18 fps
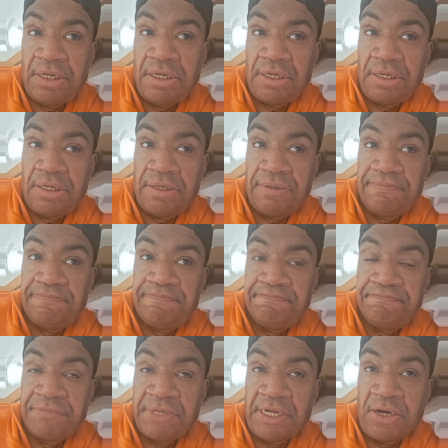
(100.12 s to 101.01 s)

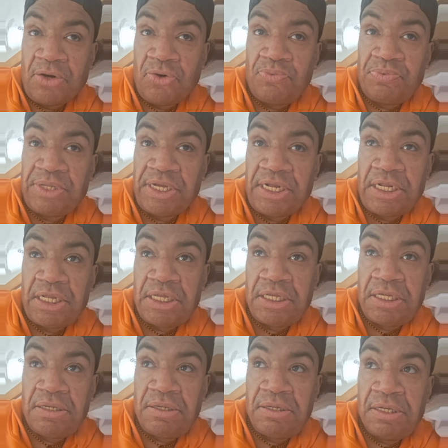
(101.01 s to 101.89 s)
I hope that
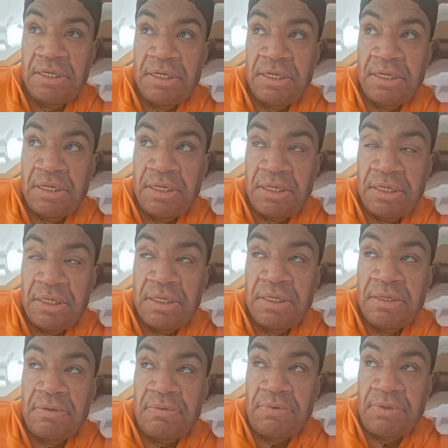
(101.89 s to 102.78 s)
he
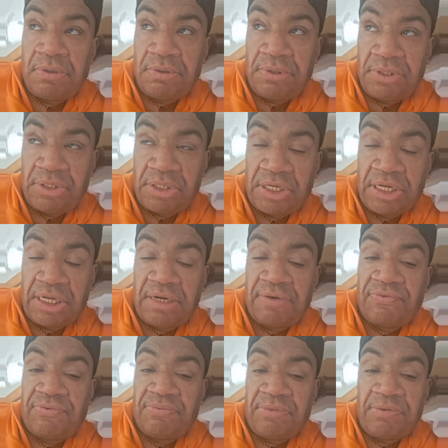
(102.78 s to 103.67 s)
will look at
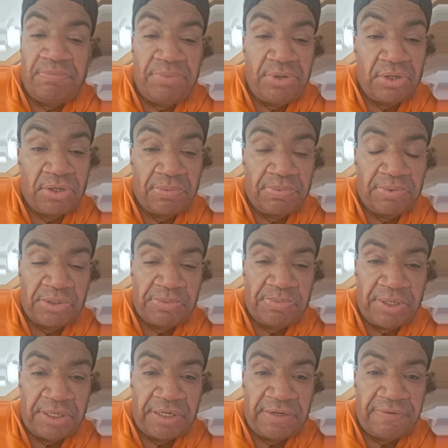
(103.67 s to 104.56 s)
it from a bigger
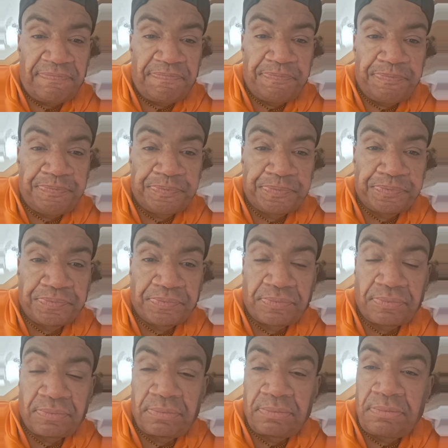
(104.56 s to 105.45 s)
perspective,
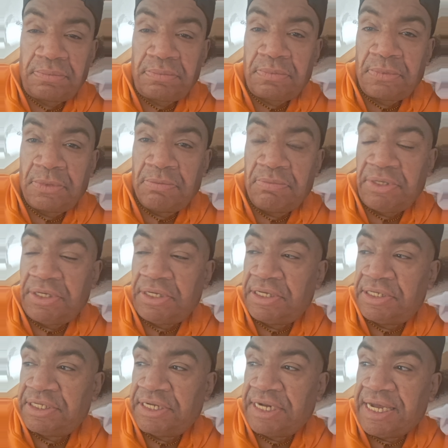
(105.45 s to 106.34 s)

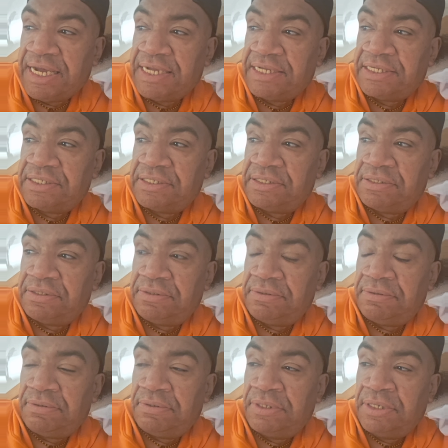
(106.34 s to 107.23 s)
because it has
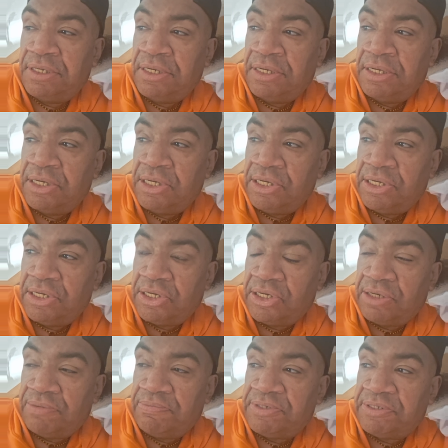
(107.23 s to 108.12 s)
to
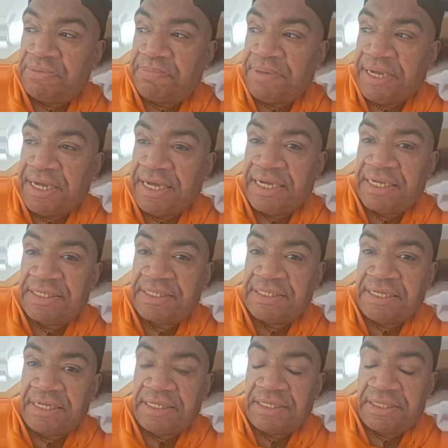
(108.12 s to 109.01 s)
come to pass
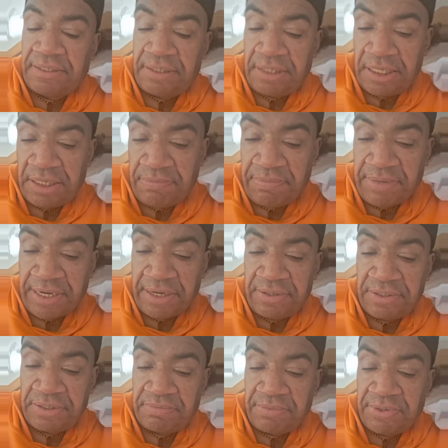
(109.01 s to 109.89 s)
that it
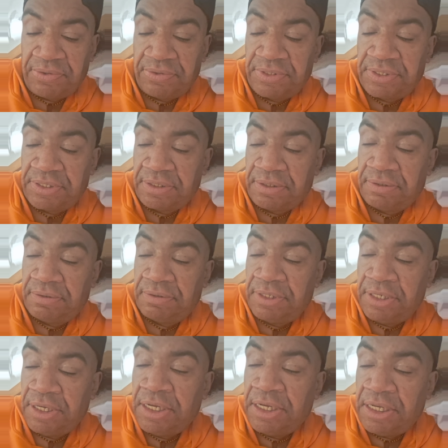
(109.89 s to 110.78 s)
matters most. So
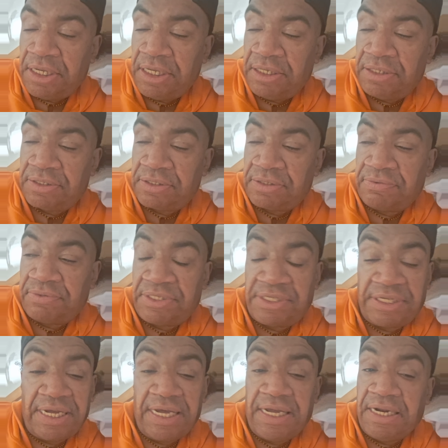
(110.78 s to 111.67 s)
it is, though,
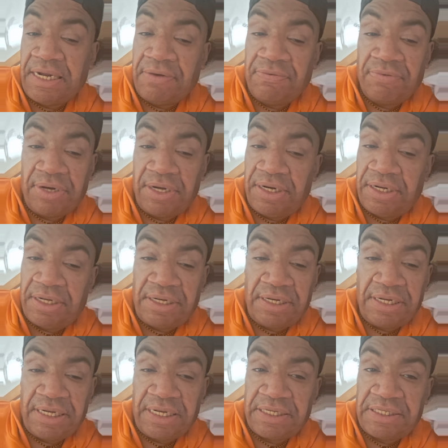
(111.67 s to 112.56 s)
sad and ironic.
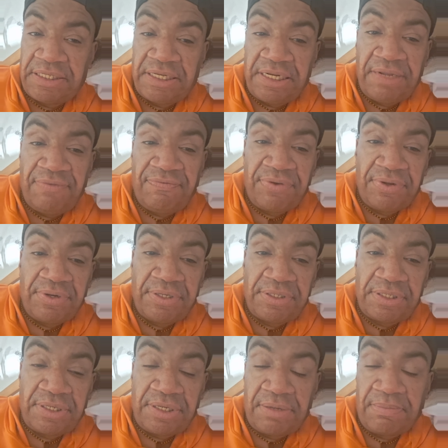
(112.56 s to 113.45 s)
Like I said, he fell
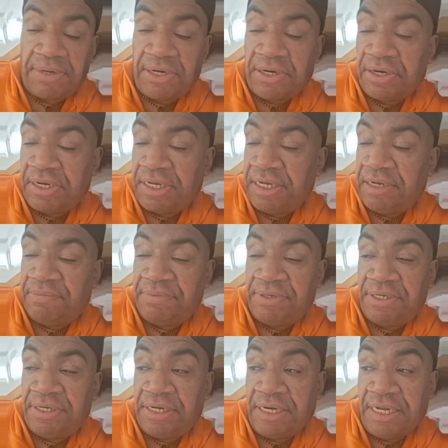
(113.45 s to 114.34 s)
into DeMar
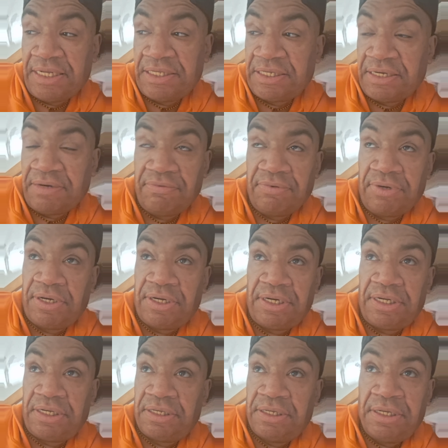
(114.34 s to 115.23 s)
Hamlin, and that's
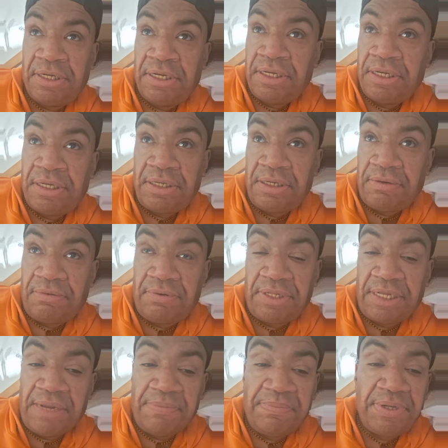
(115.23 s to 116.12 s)
ironic. You know,
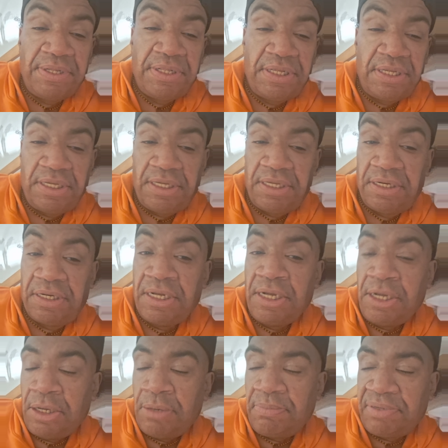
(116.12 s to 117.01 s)
would that be the end?
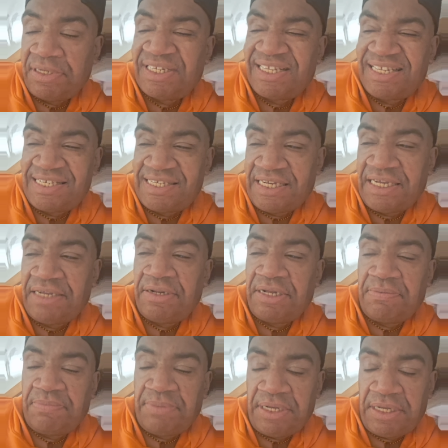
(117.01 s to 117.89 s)
But to say
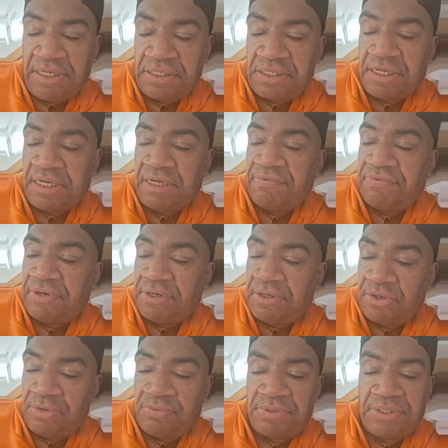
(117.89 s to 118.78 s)
that man's life, I
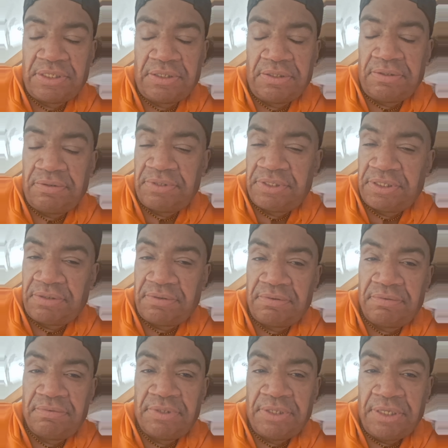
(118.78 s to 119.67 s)
hope so.
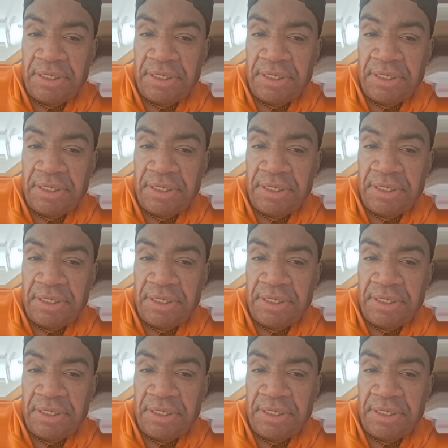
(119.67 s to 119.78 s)
So